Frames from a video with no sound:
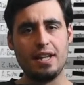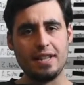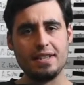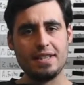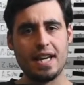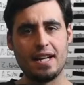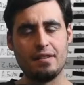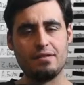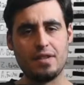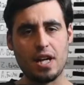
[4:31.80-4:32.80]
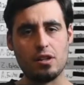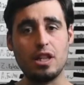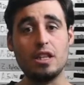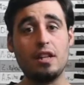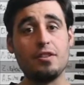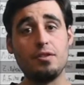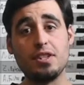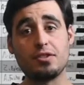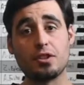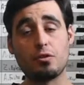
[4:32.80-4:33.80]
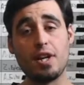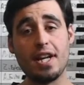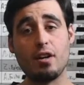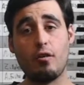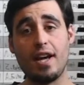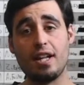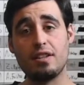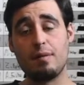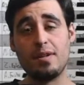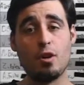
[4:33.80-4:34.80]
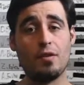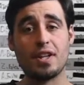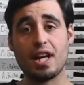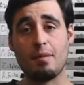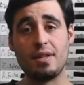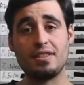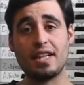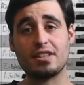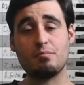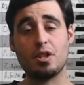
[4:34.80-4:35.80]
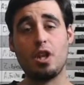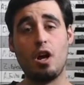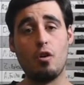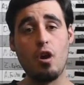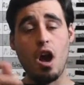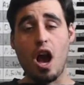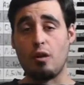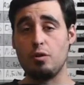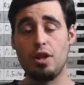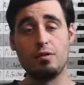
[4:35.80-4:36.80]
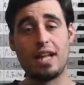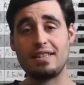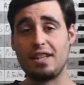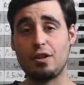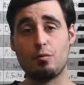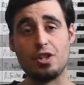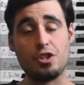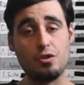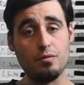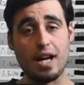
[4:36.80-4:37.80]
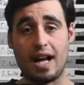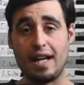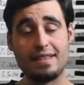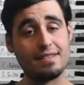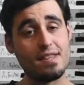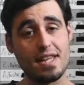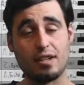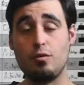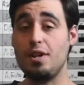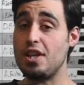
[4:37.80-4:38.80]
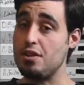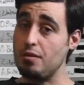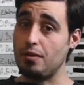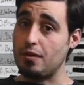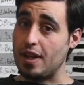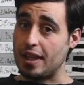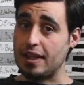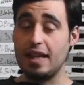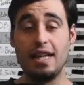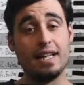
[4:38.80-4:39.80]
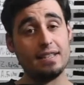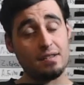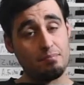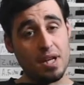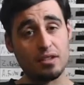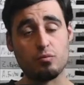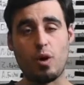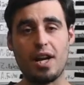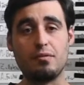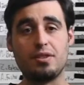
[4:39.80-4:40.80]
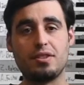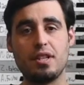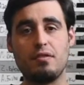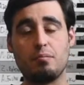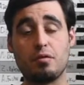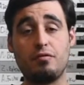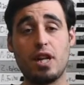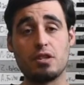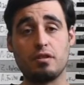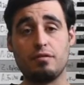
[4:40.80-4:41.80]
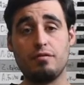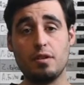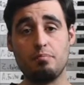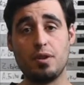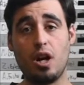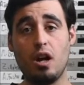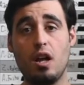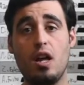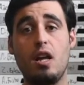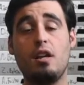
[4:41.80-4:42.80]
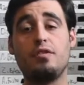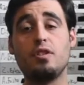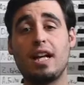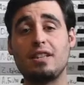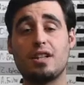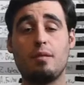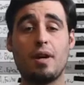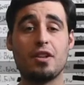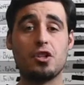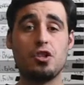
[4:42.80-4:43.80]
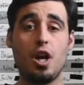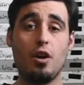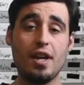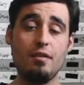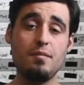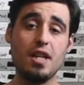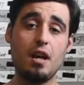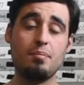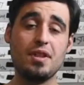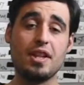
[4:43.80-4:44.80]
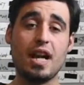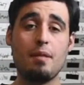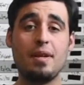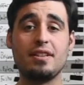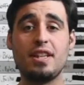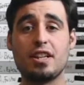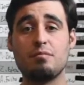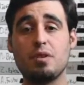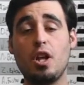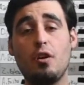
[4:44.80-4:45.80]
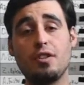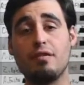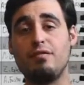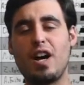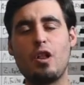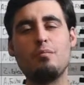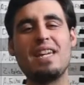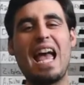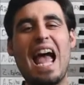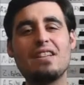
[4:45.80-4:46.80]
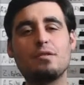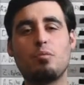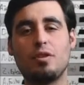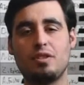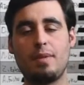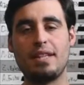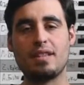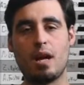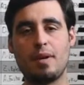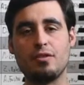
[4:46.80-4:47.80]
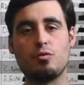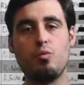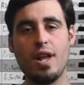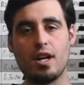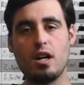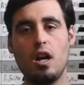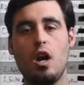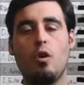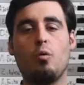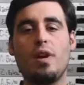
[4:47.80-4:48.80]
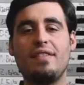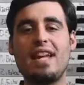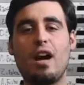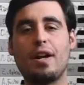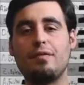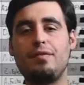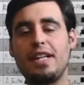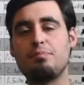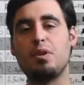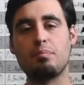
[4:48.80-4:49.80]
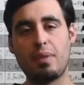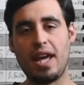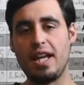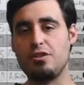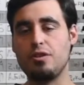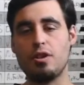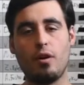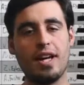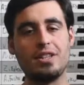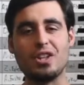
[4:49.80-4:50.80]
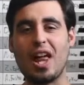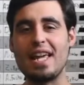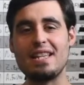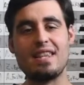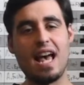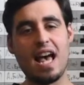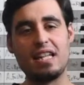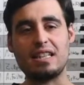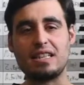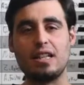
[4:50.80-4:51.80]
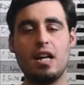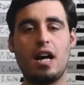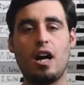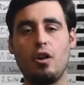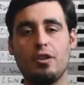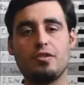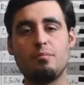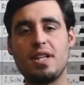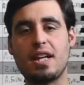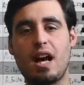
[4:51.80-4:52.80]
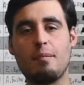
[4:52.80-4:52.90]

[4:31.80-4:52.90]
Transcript: in the NFL. If you disagree, go ahead and let me know in the comment section below. I really like to hear what you guys think. Who do you think is the best wide receiver in professional football? If you'd like to come on the show, hit me up in the comment section below. You can follow me at SportsDebateTom on Twitter. We've now got a Facebook page. Go ahead and like that, and I'll also be